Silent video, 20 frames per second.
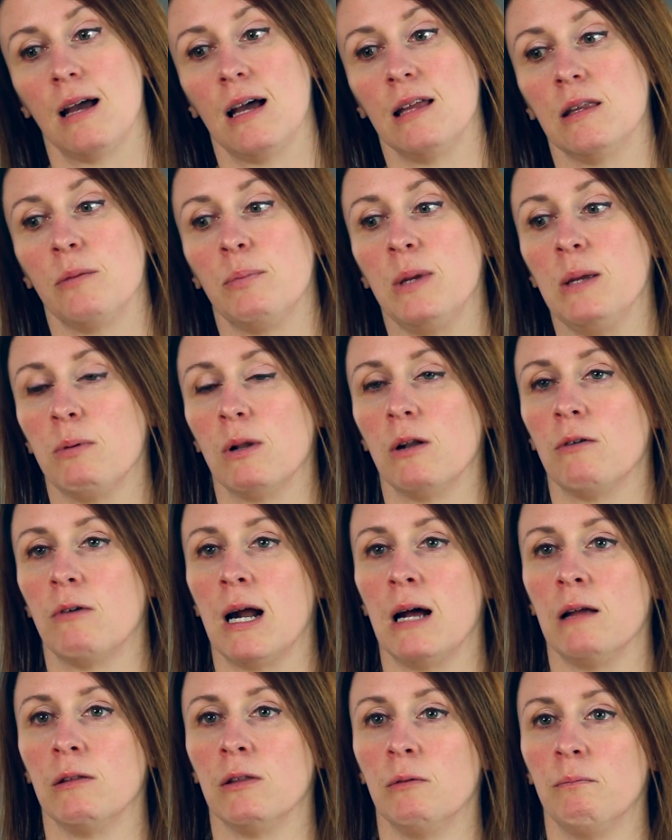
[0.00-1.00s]
and the people
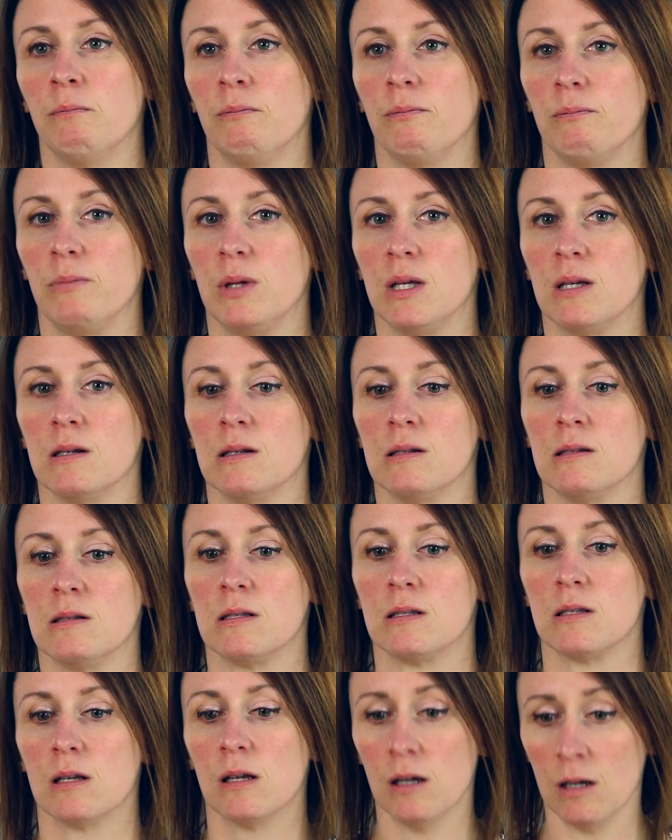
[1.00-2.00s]
around them,
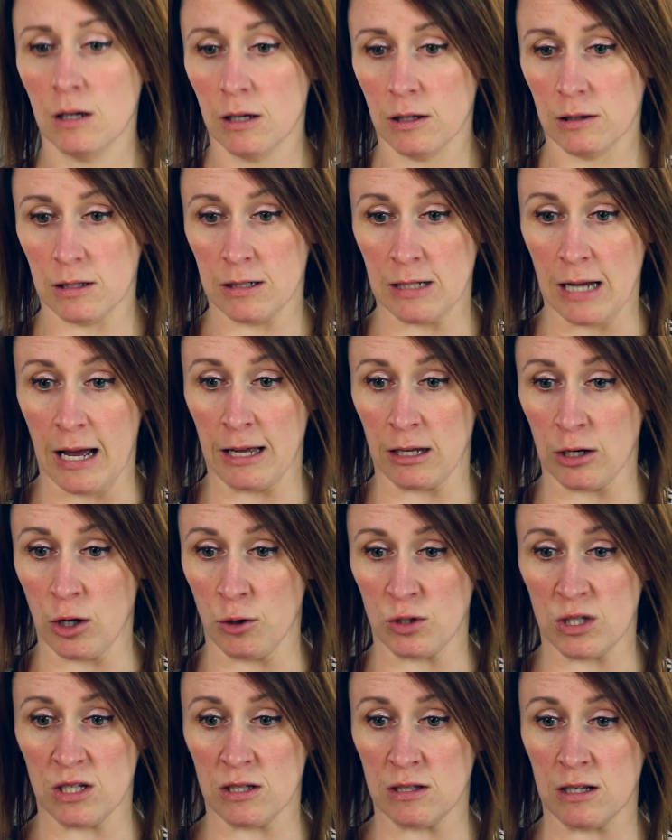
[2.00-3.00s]
because the
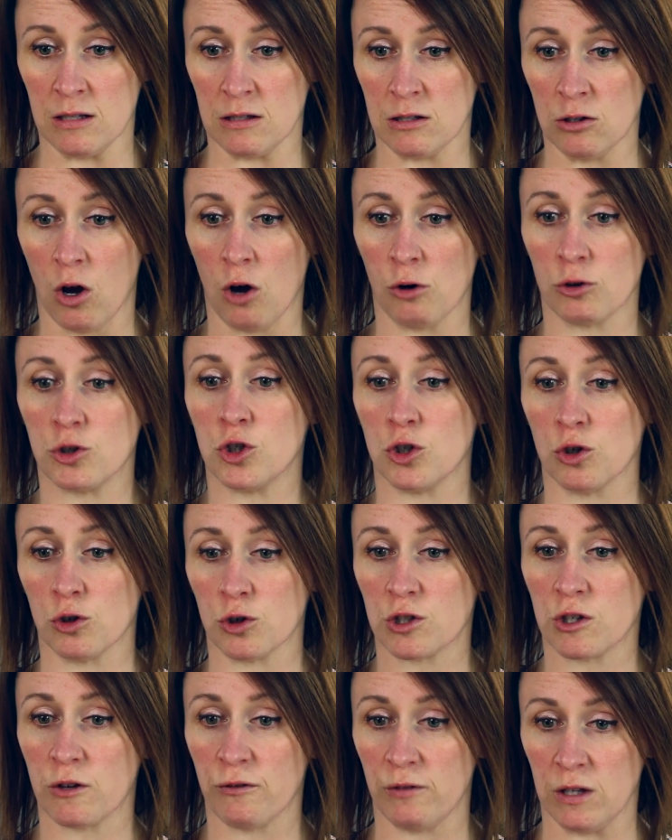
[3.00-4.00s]
diagnosis is not
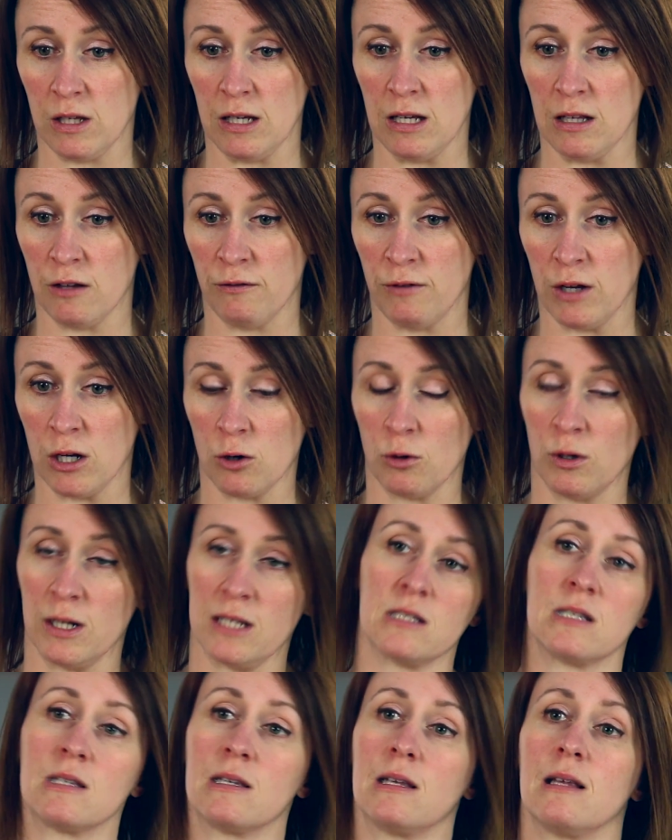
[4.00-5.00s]
just for the individual,
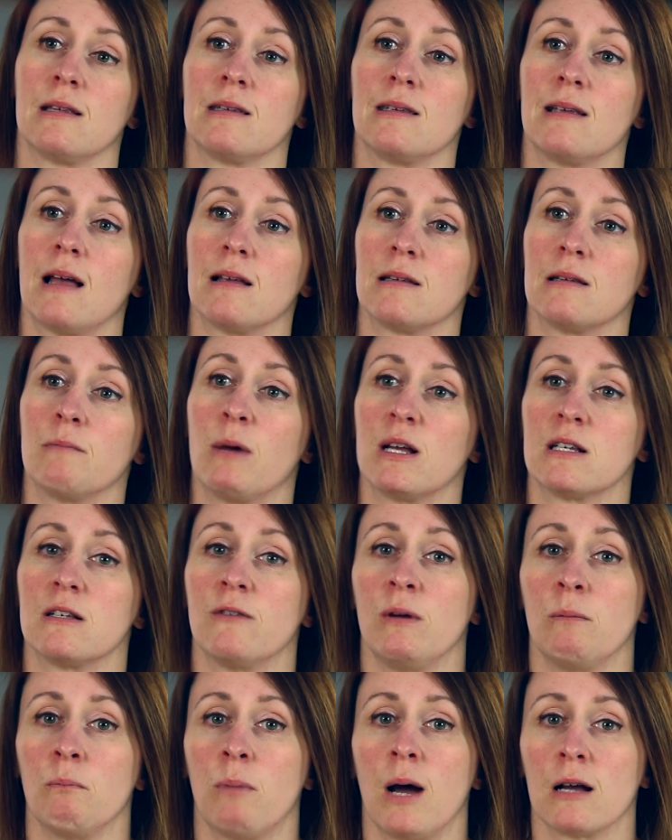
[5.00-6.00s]
it has a
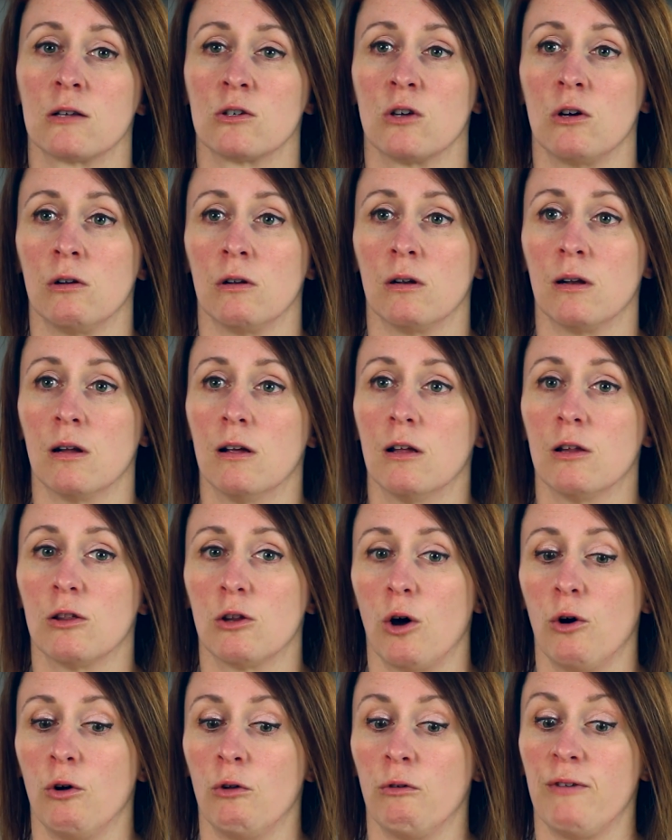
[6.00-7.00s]
massive impact on
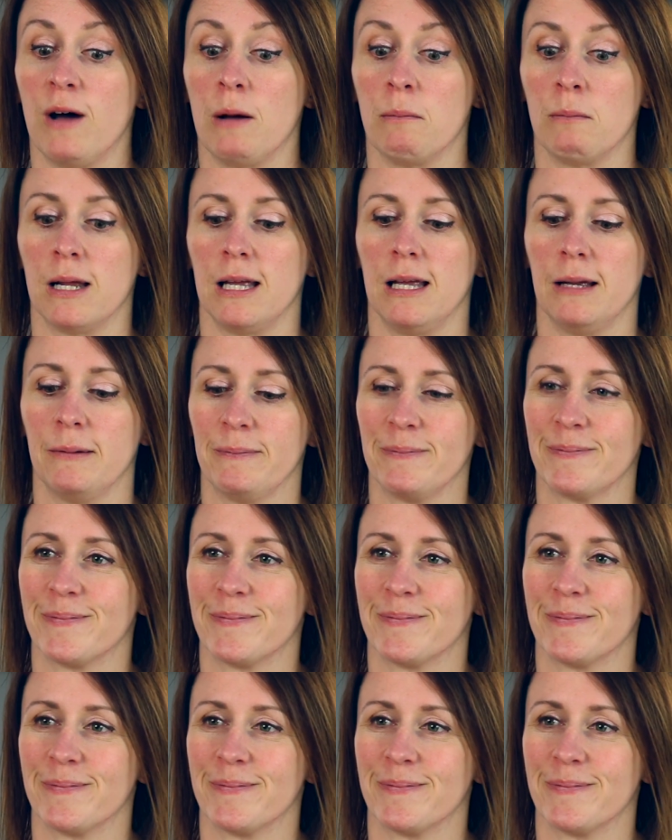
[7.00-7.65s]
the whole family.